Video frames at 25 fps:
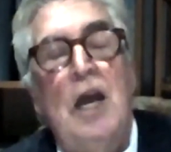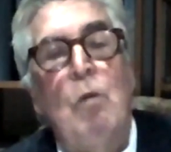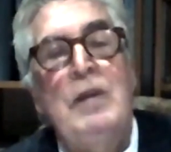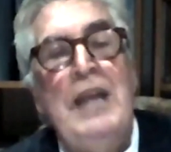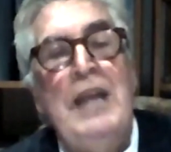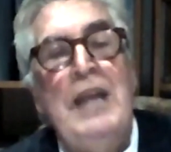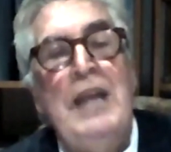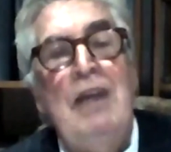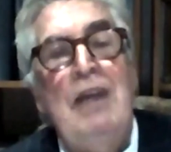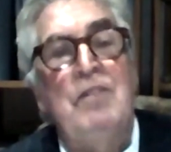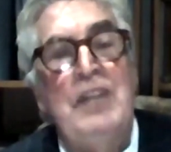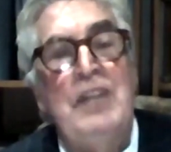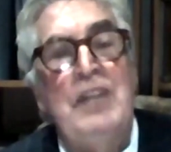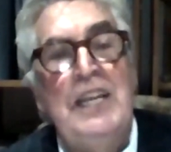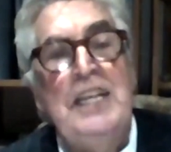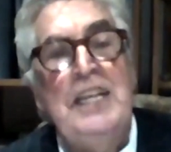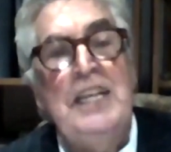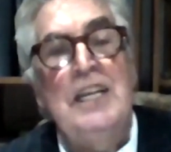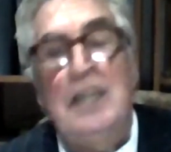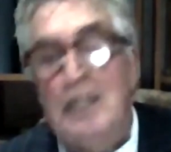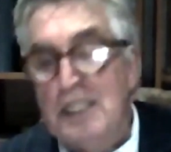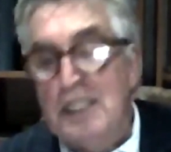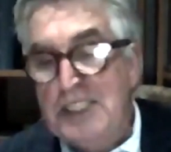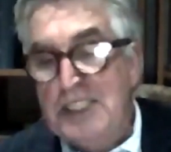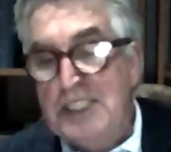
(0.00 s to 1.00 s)
And what we
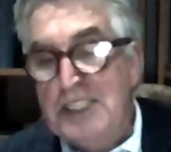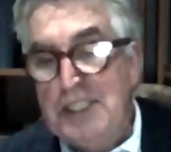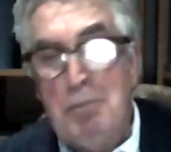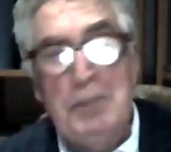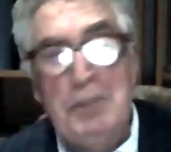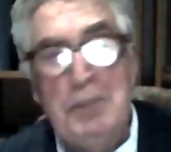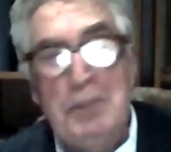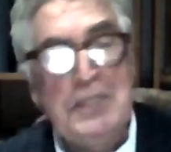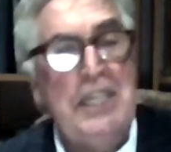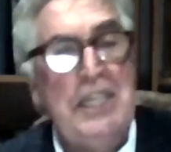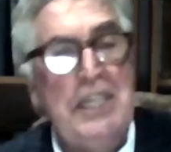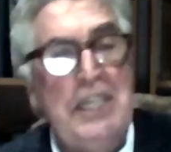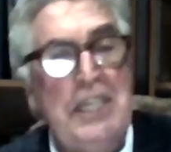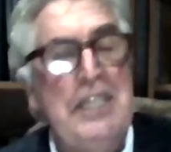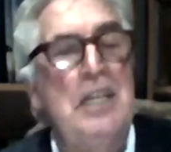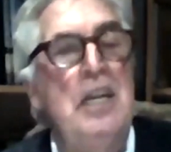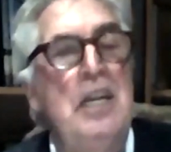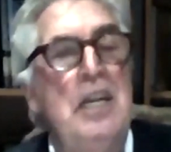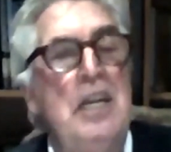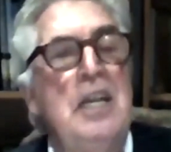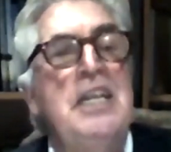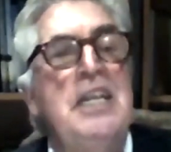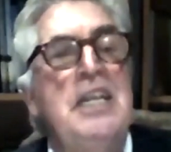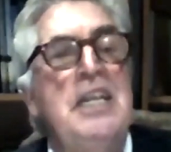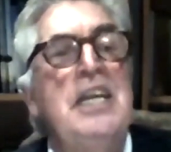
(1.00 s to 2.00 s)
have here is a
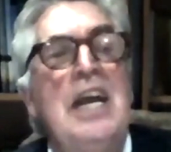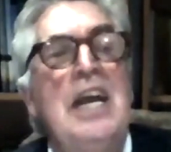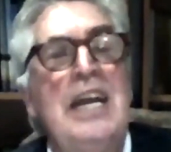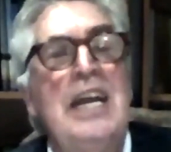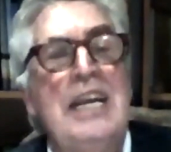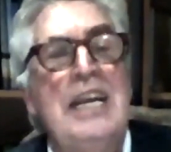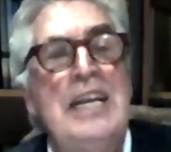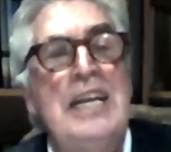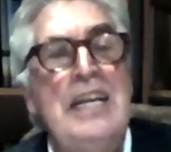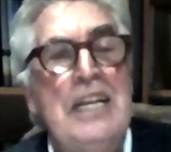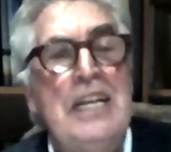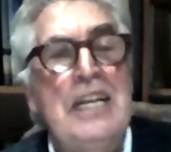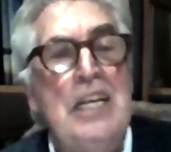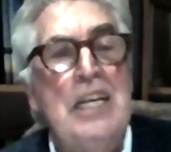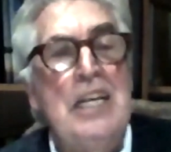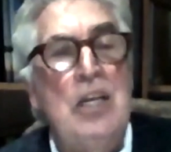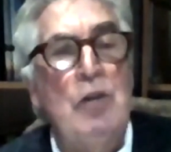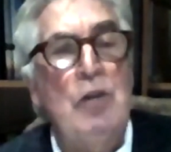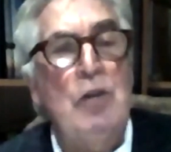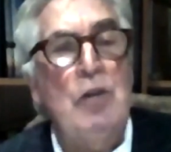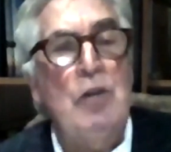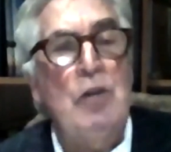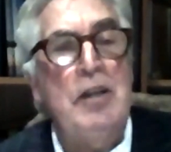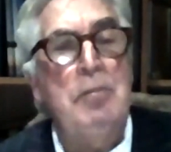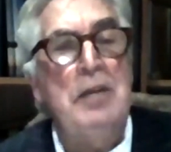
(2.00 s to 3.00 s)
particularly
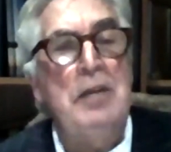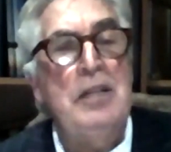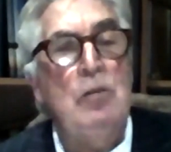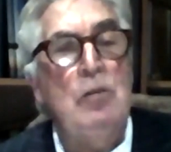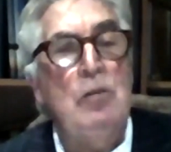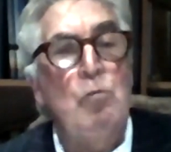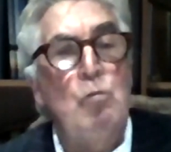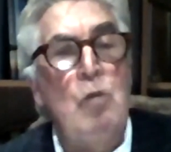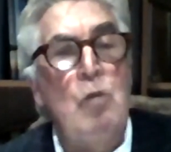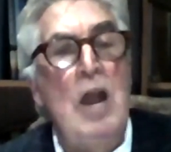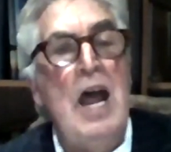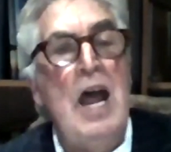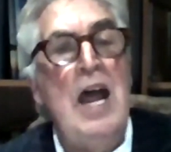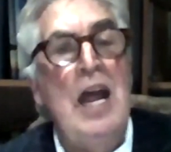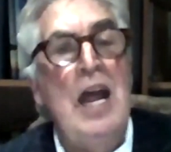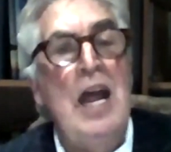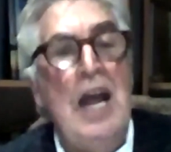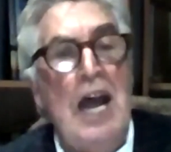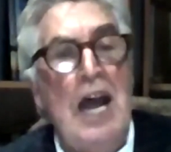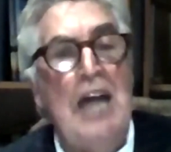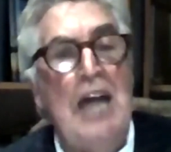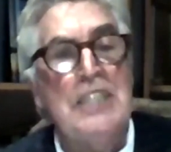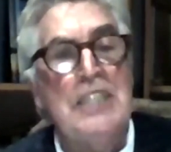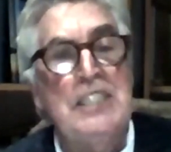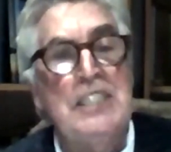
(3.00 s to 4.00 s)
incredibly
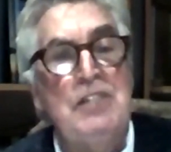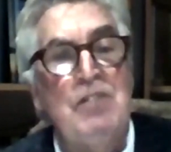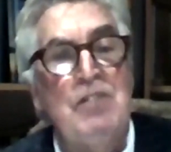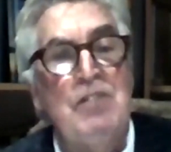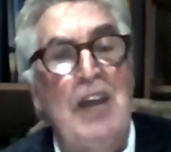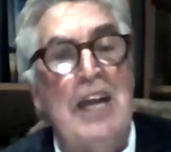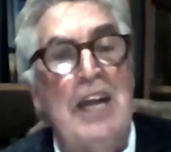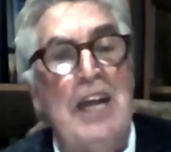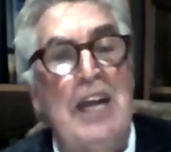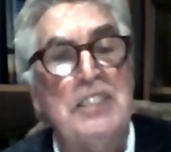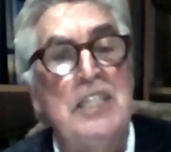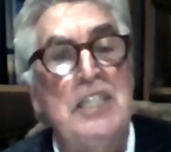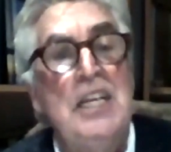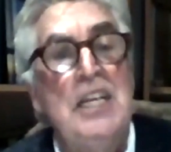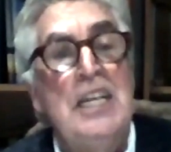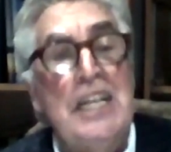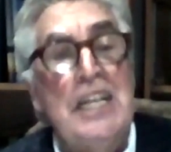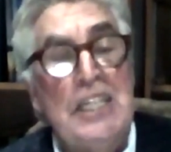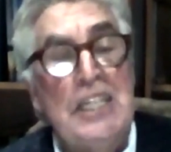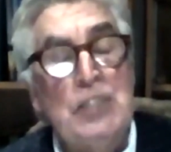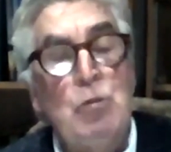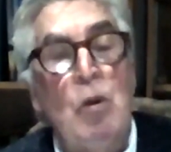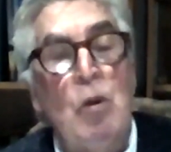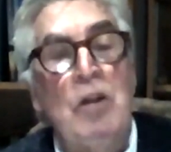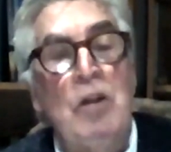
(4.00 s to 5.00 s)
rare artifact.
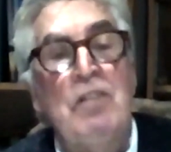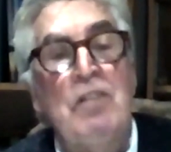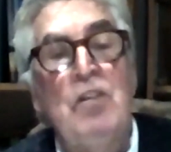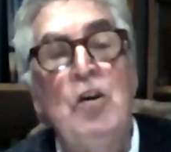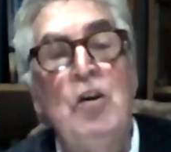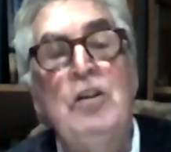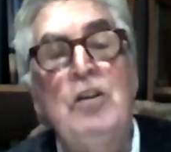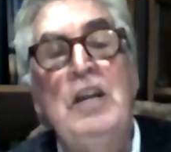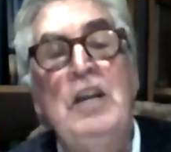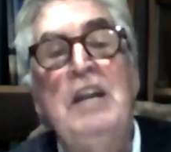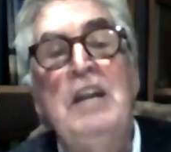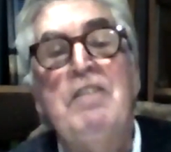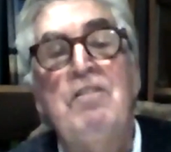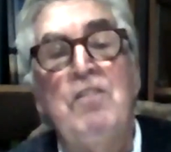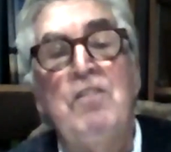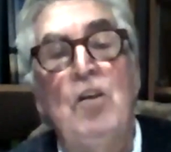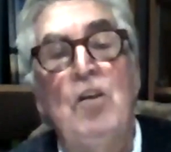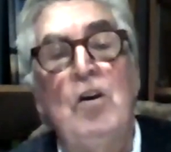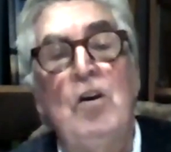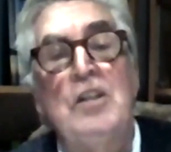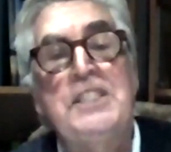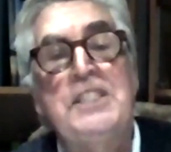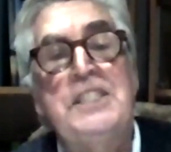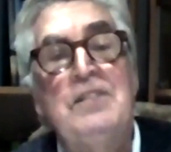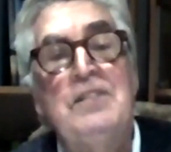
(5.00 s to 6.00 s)
It's one of only
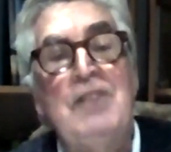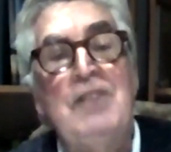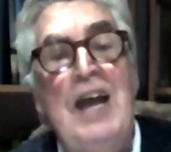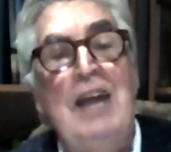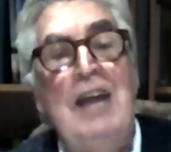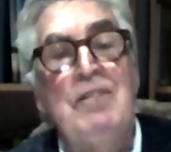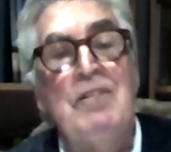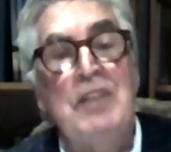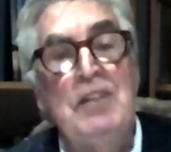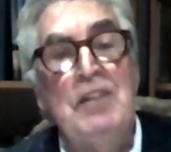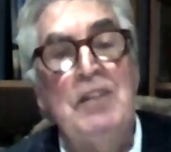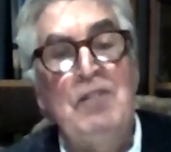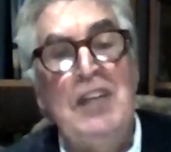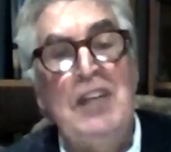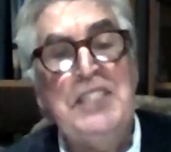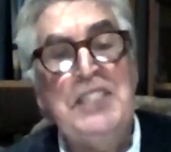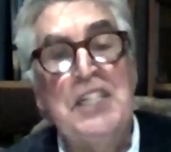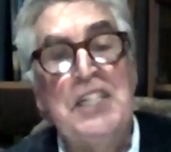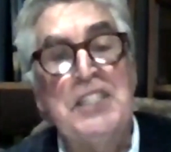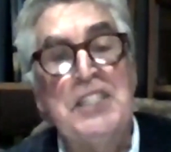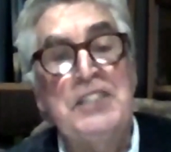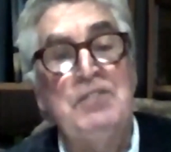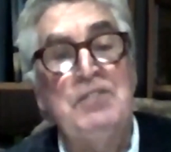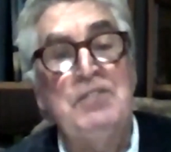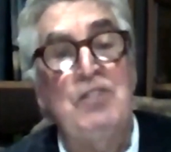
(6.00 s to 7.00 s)
4 surviving
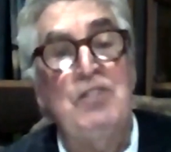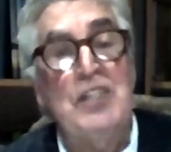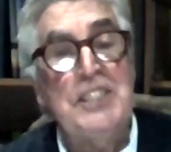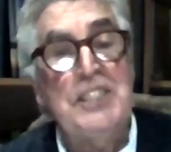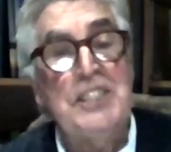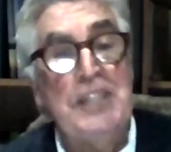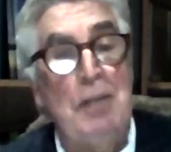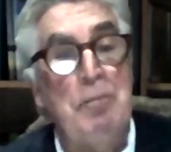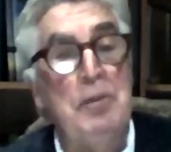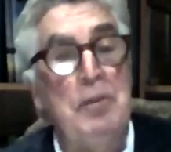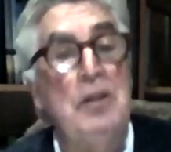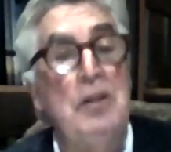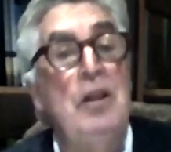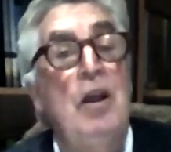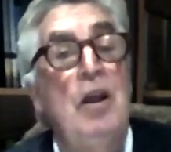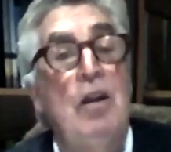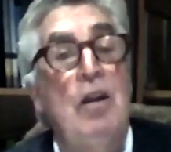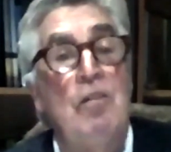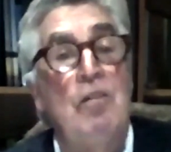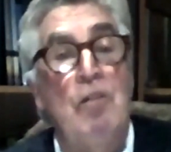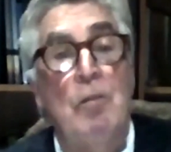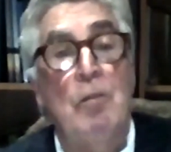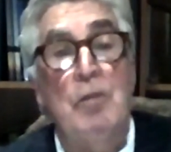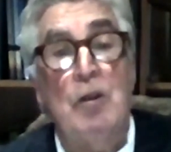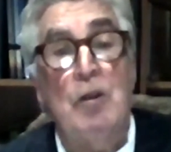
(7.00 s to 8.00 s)
vessels, for example,
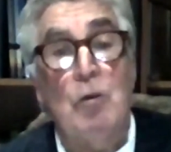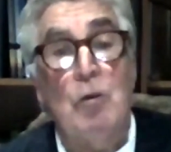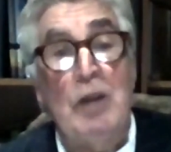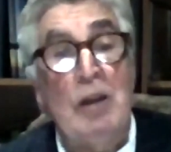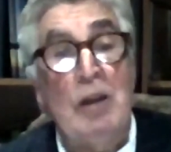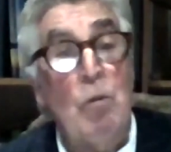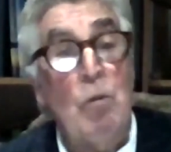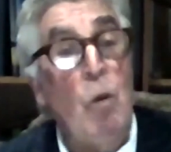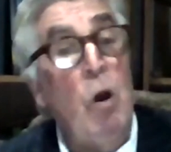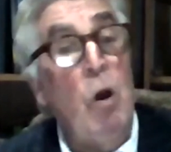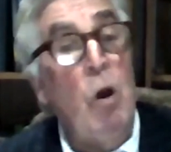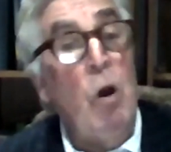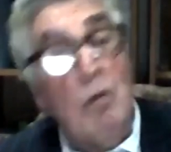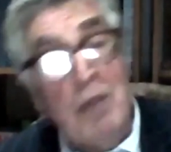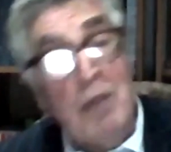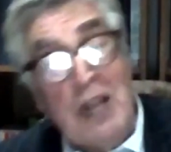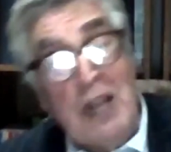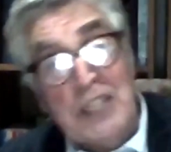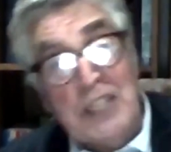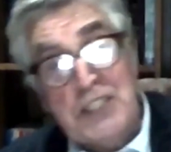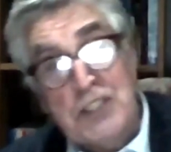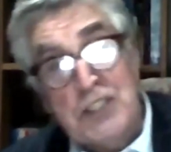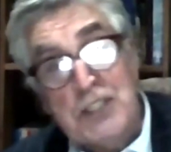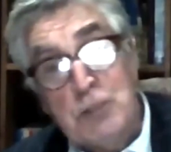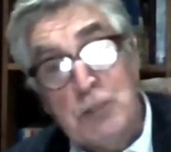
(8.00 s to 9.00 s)
from the Great War, and
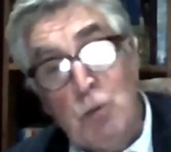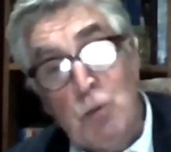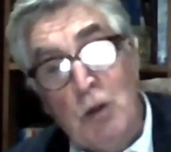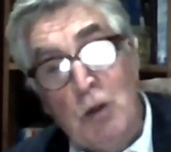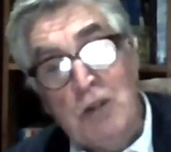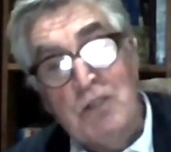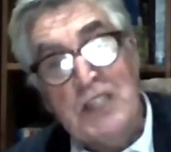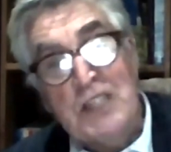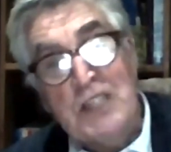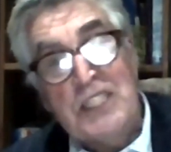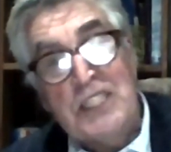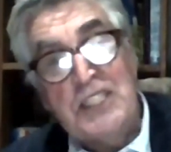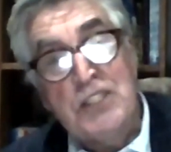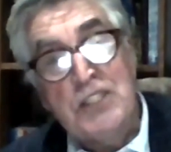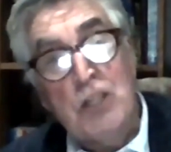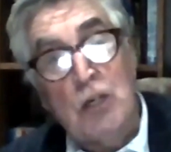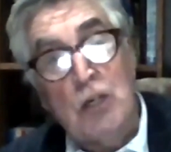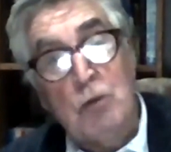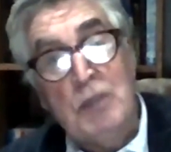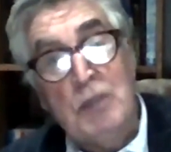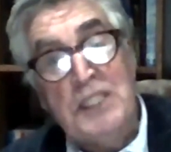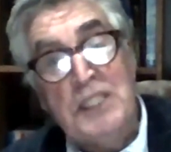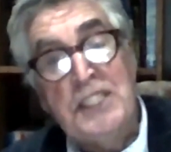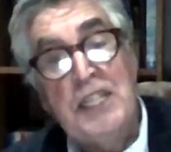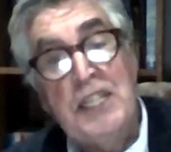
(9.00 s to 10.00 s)
that's just one of its
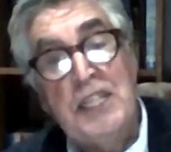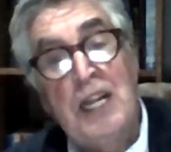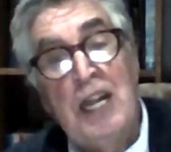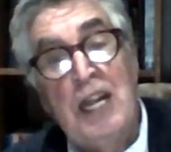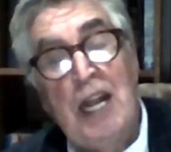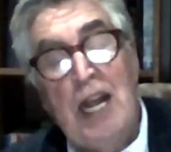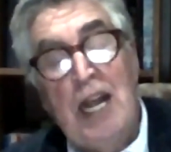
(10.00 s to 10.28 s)
stories.